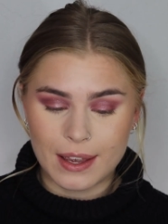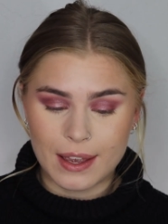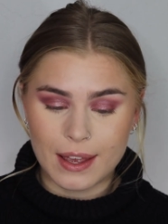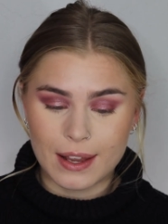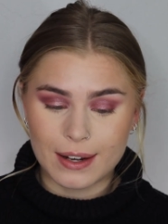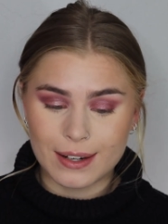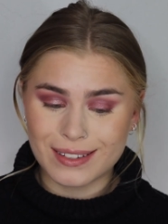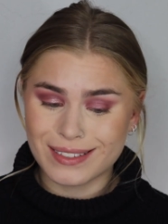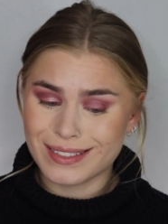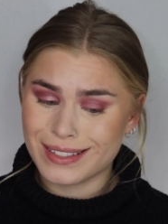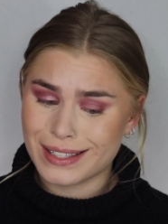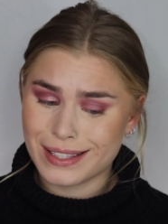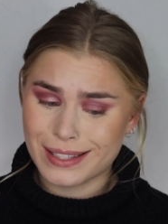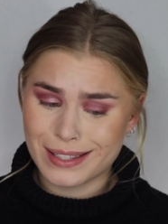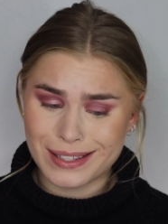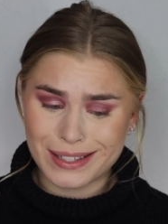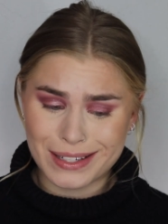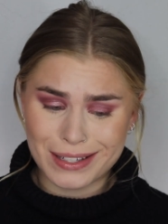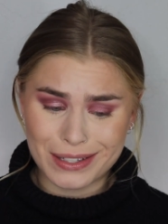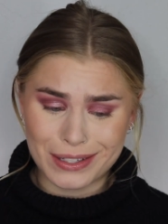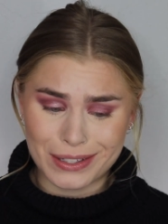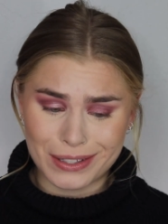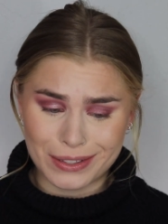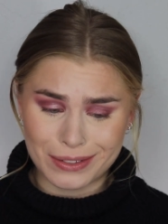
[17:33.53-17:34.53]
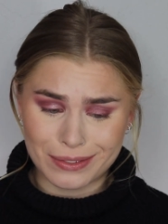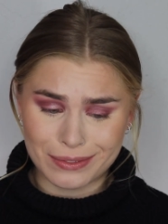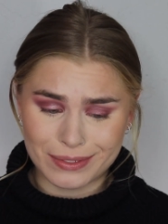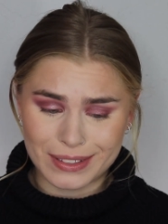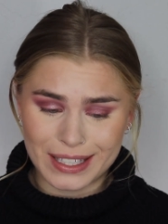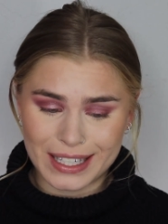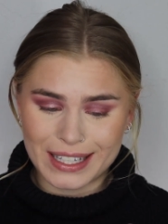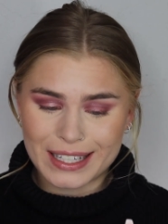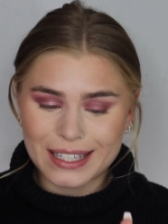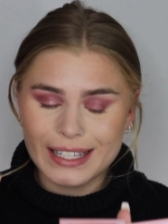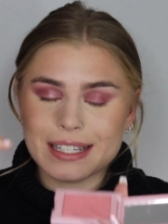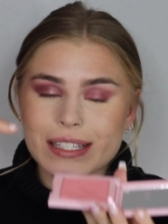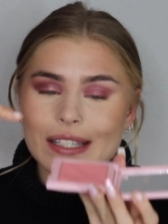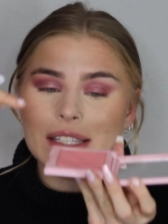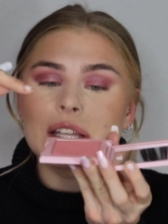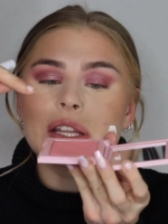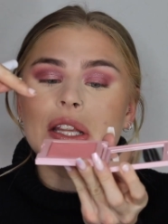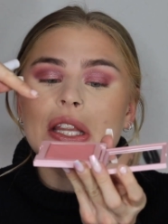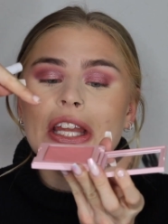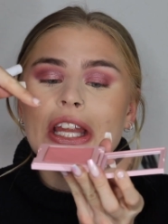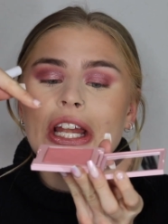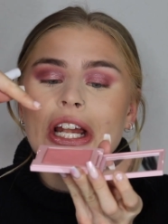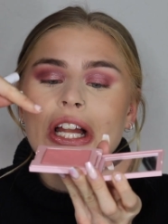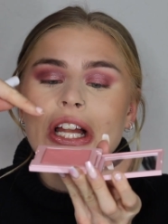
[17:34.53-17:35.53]
And it's still, like, it's a
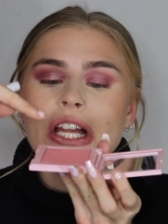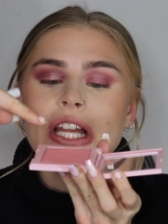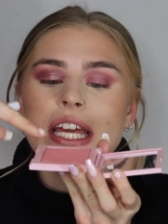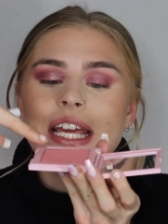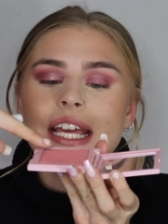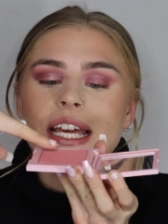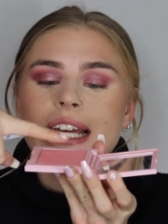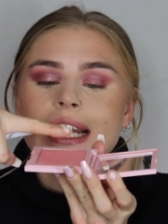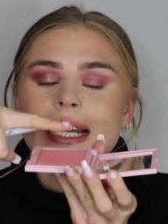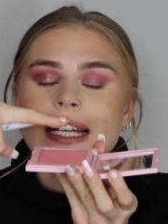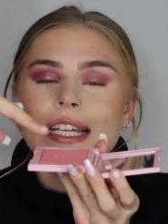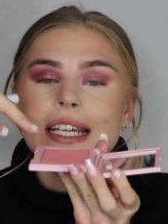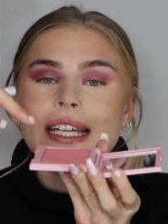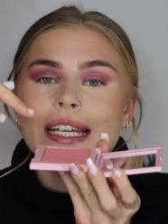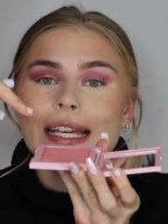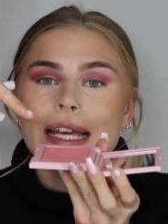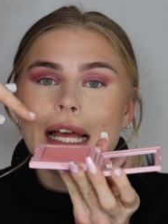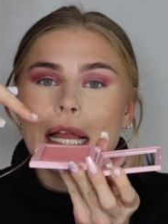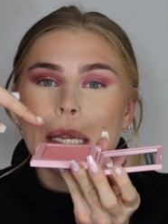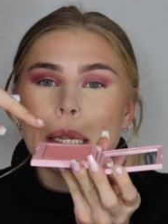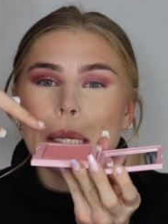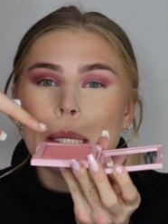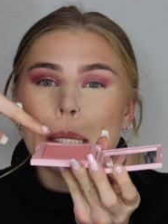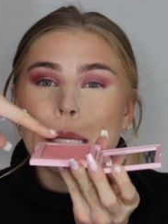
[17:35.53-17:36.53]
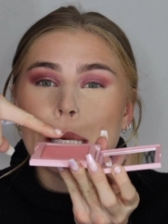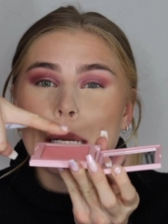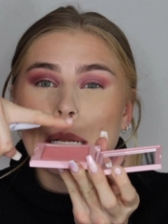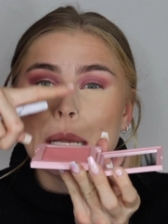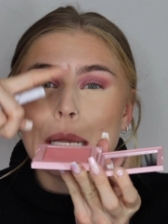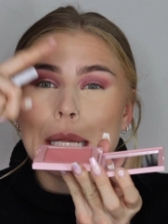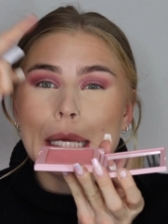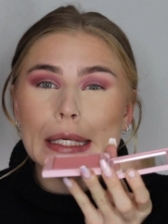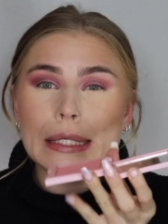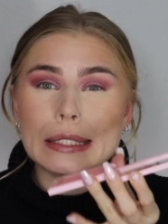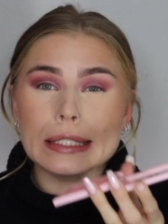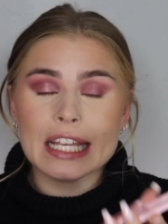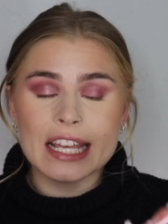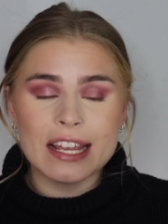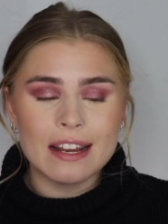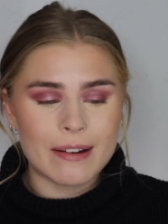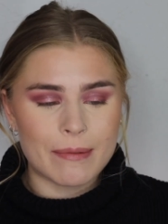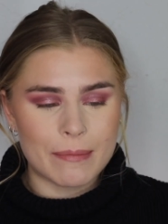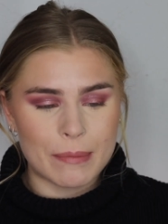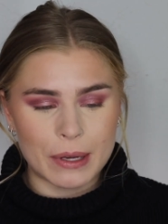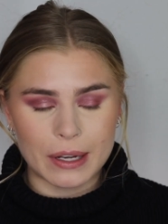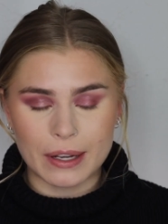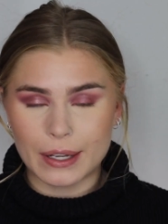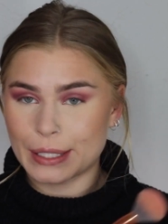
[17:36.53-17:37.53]
little, like, a little
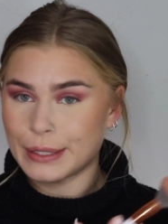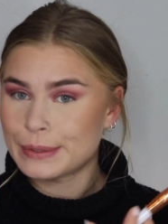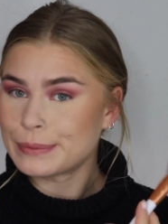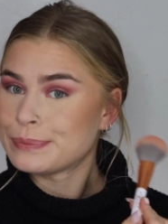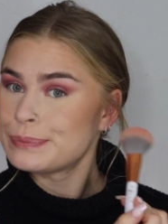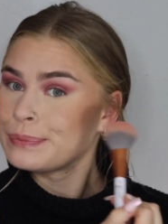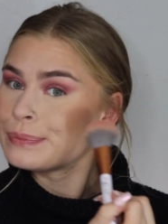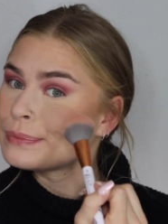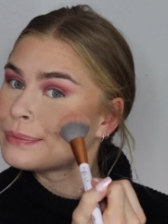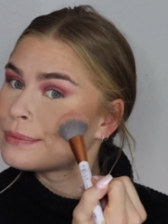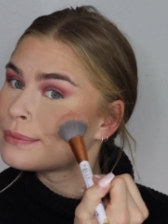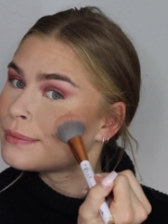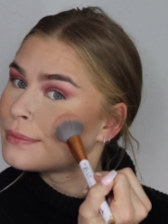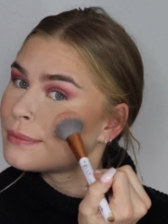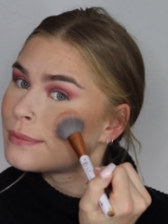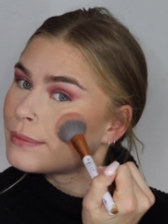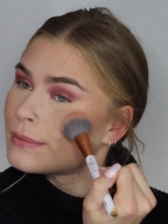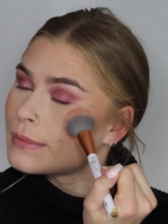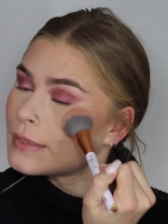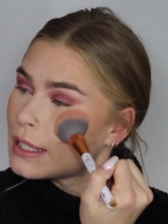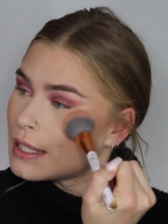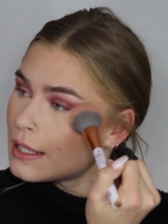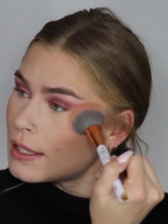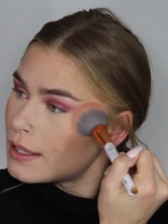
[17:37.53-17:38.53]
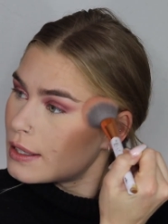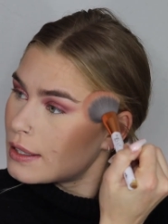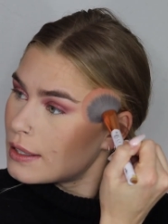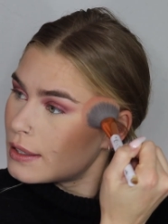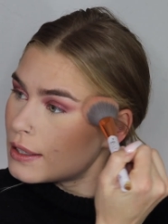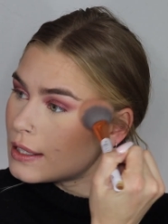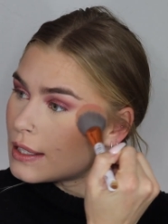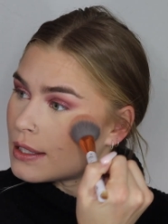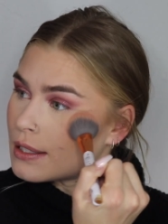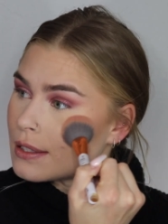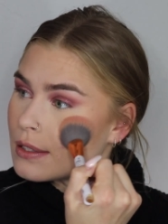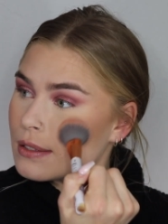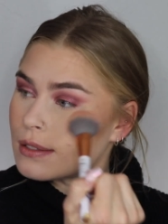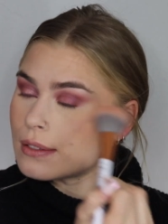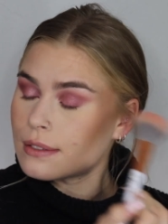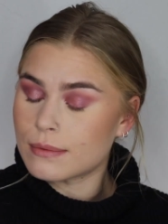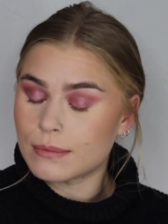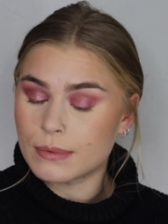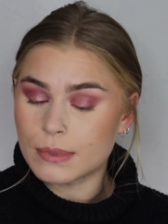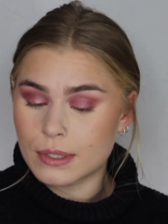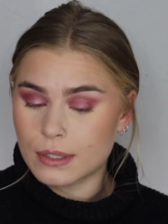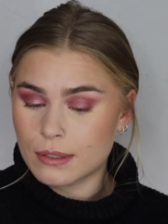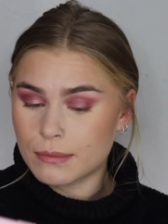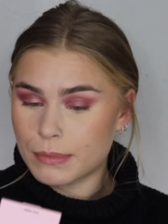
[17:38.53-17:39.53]
indent, but this
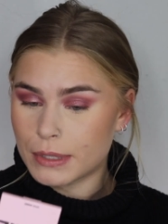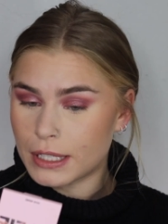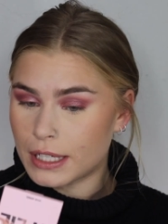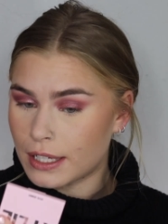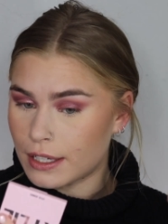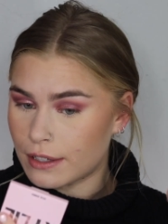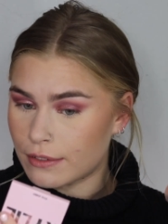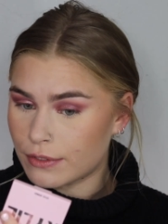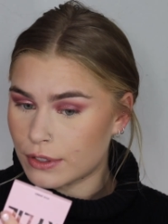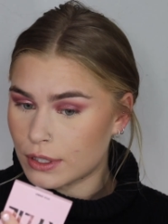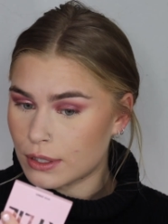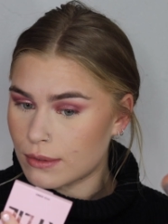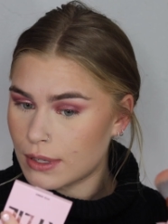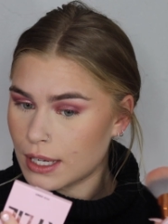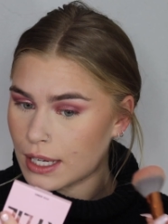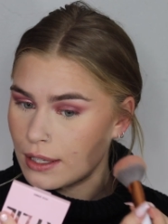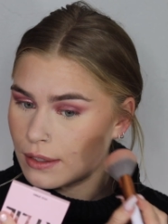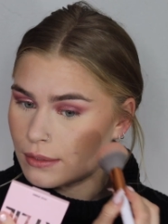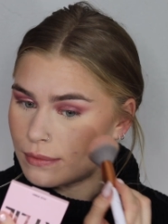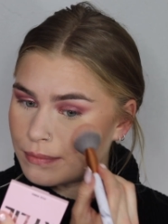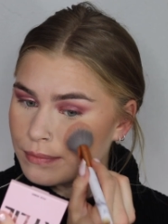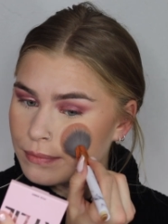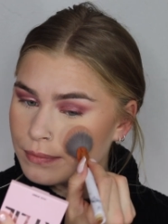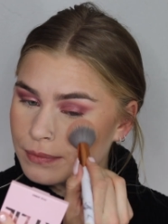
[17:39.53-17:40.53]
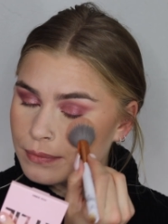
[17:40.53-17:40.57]
will be here for a while.